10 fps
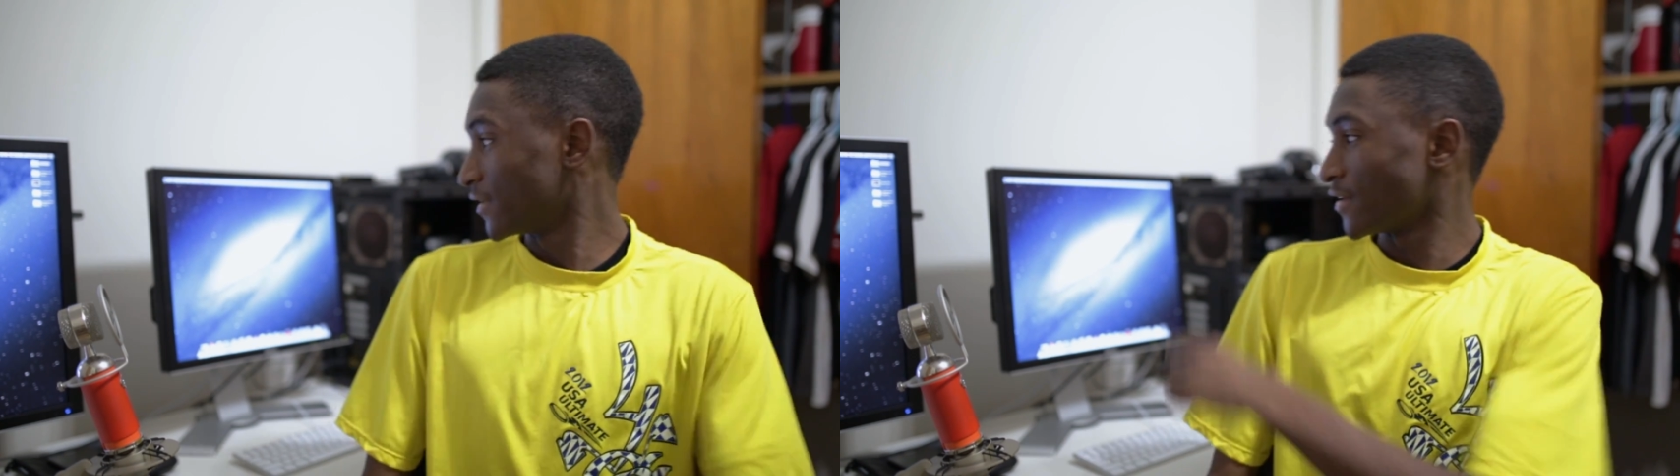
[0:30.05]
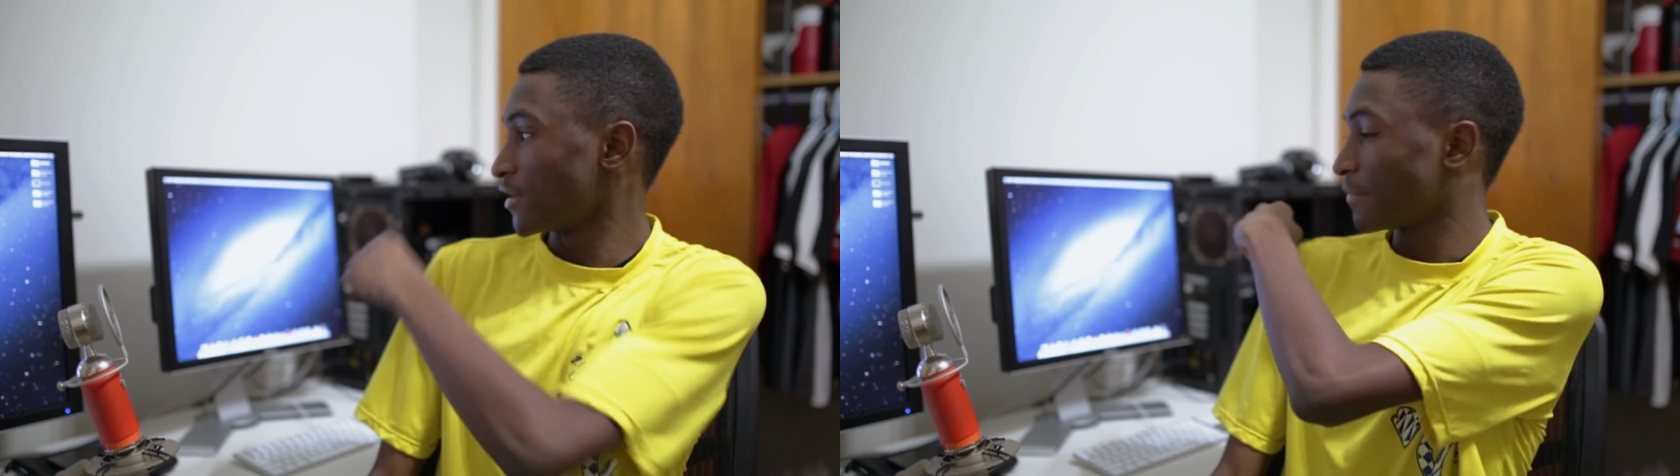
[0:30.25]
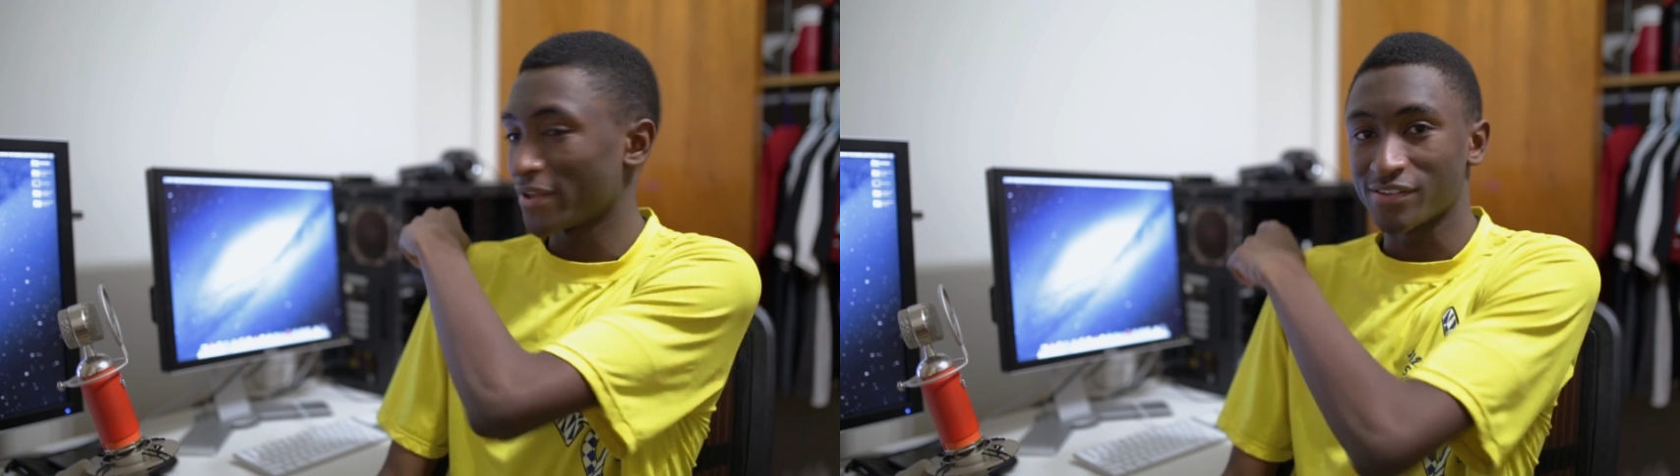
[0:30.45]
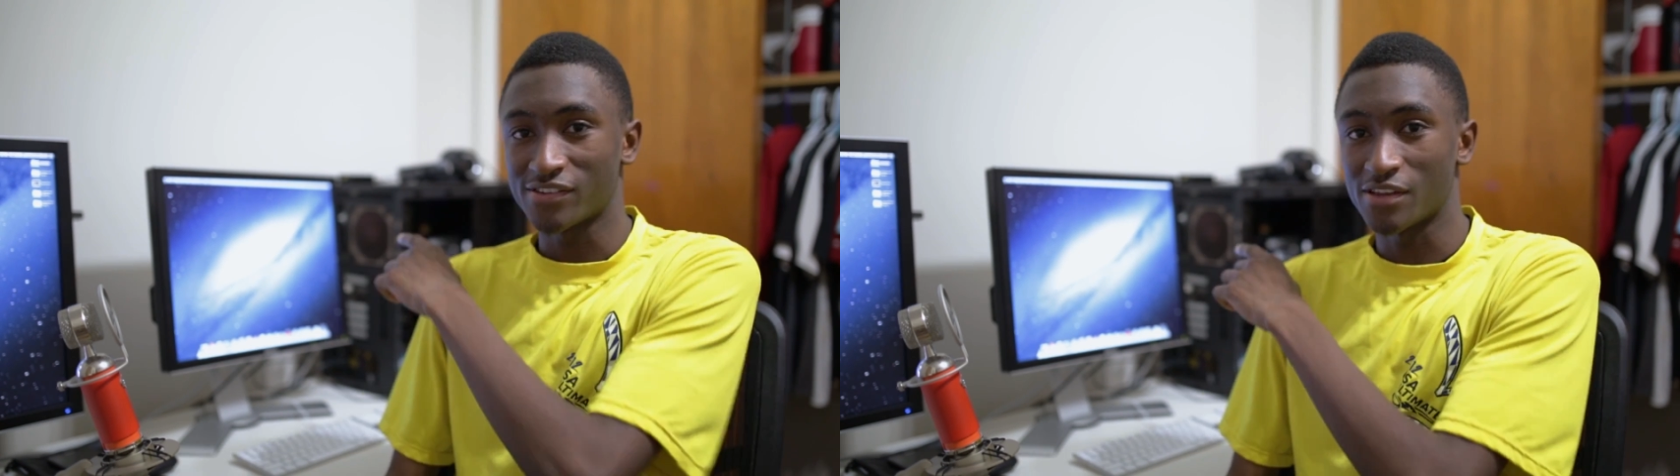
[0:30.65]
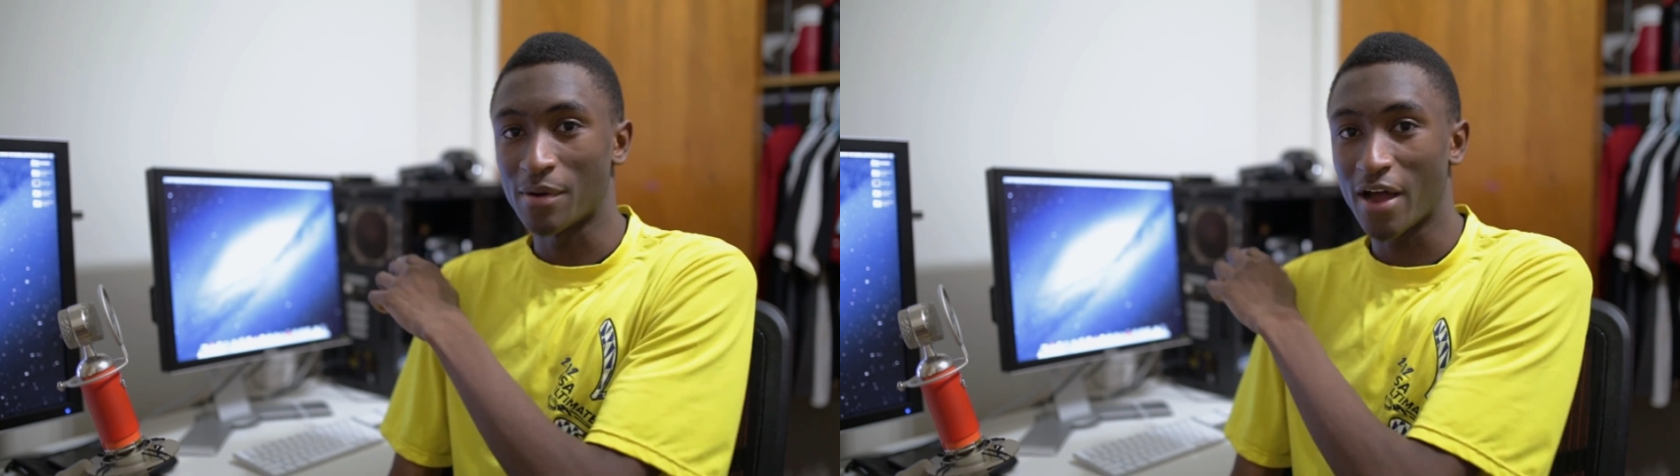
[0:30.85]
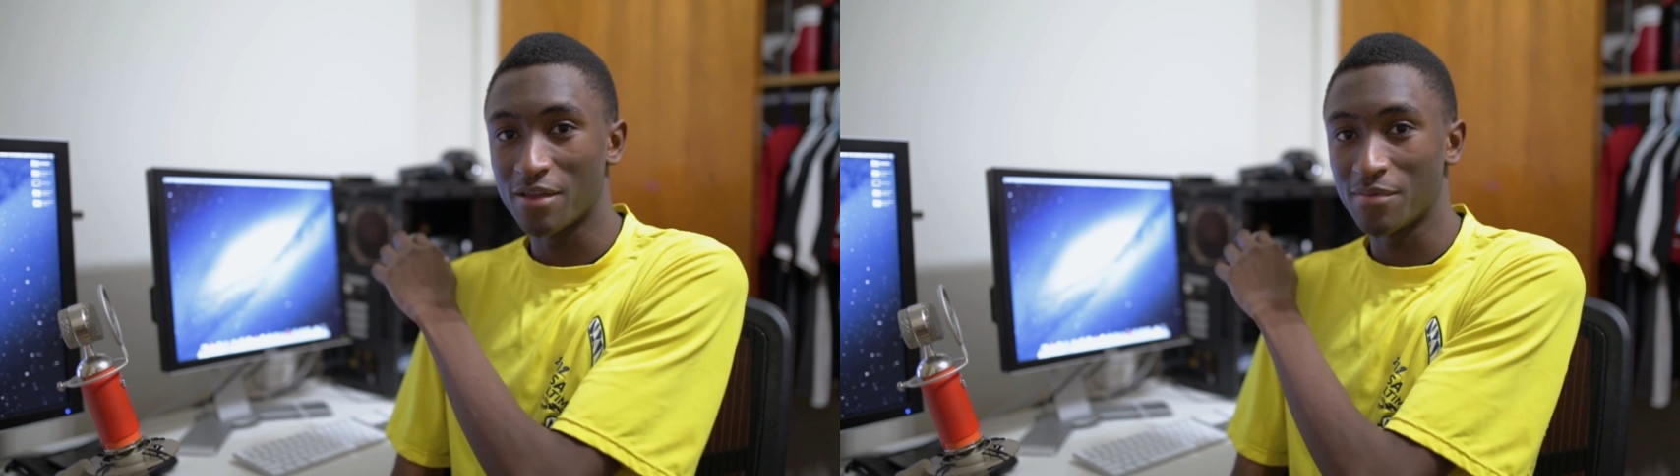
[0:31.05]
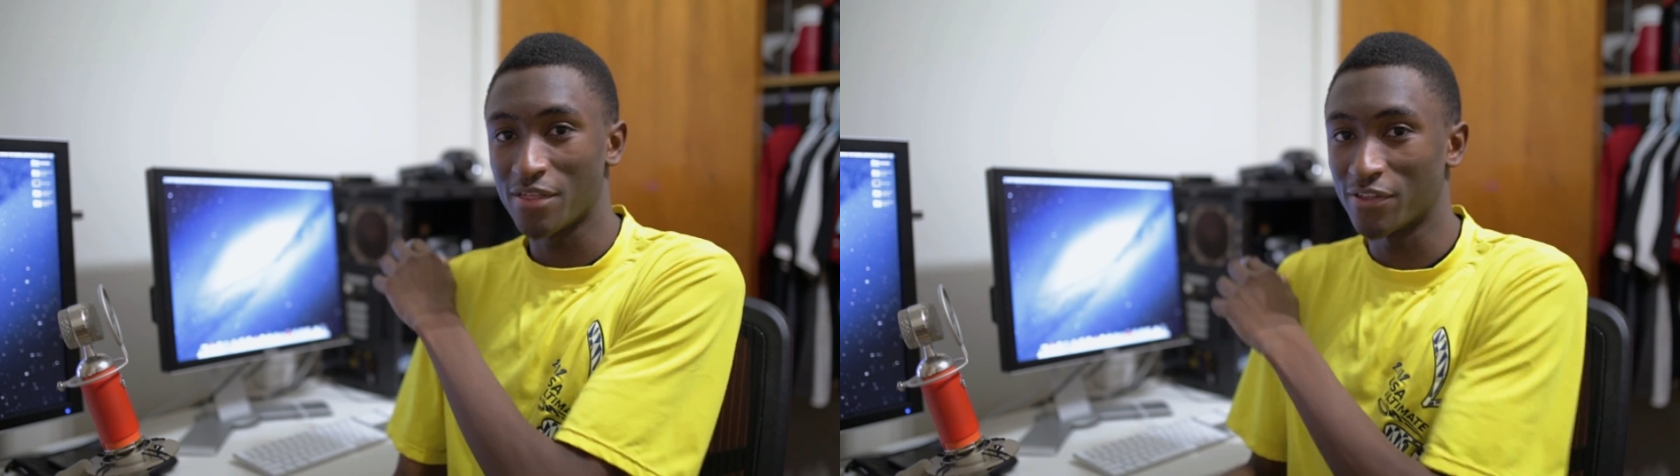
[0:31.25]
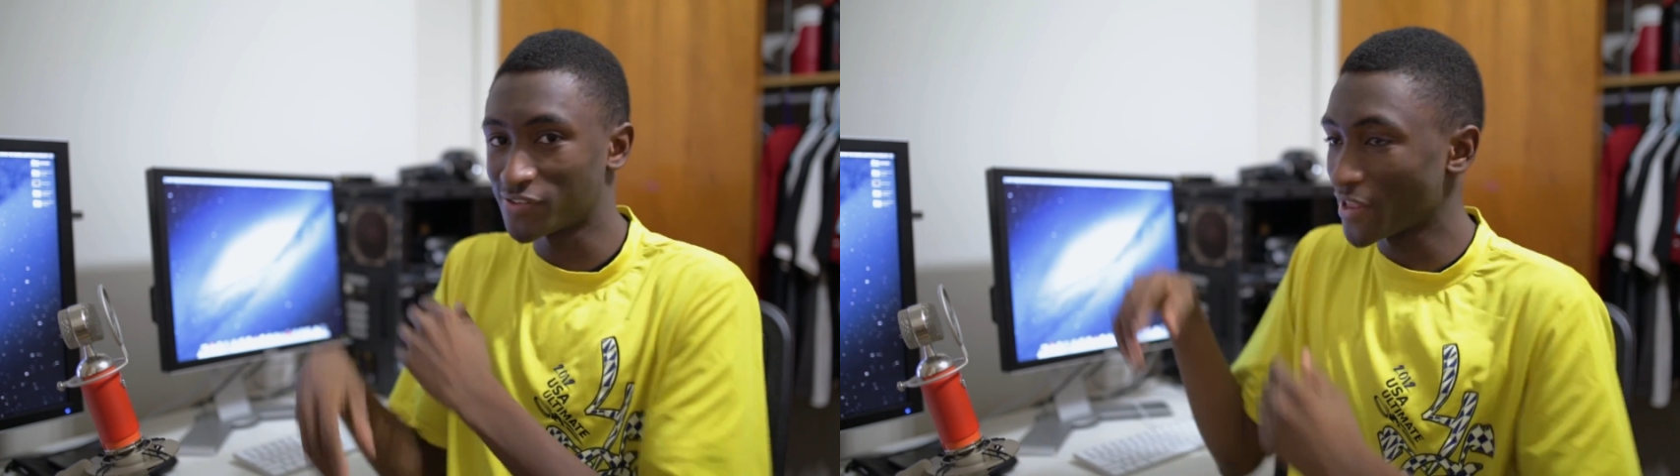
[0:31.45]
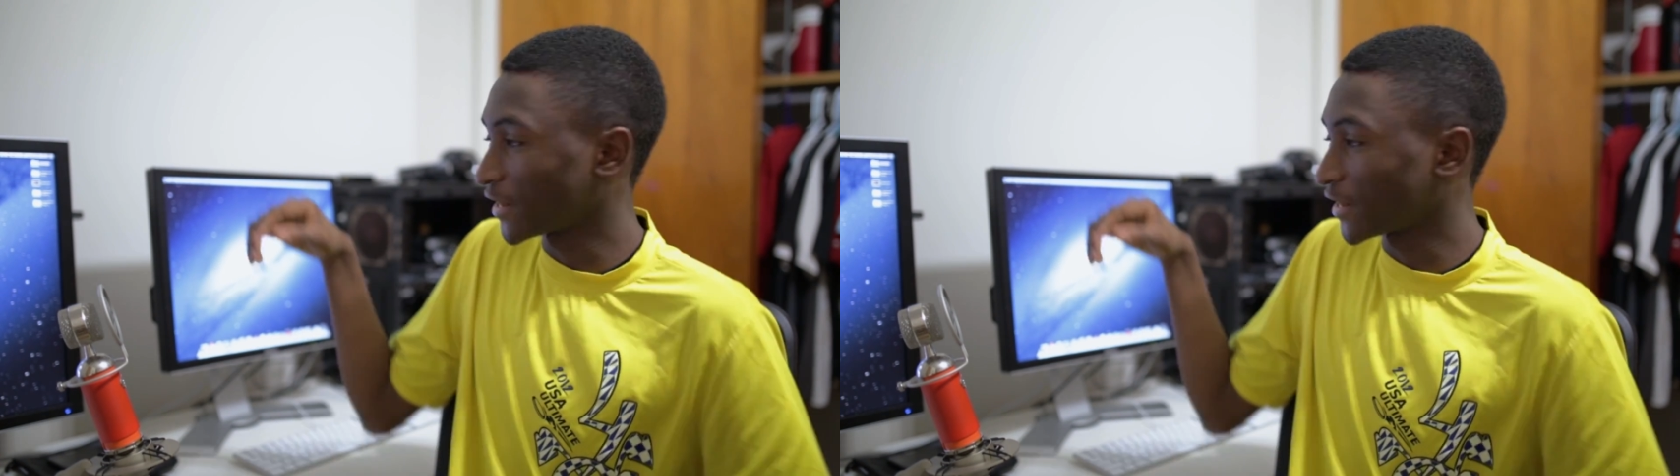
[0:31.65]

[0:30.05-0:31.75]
Now you might see behind me that's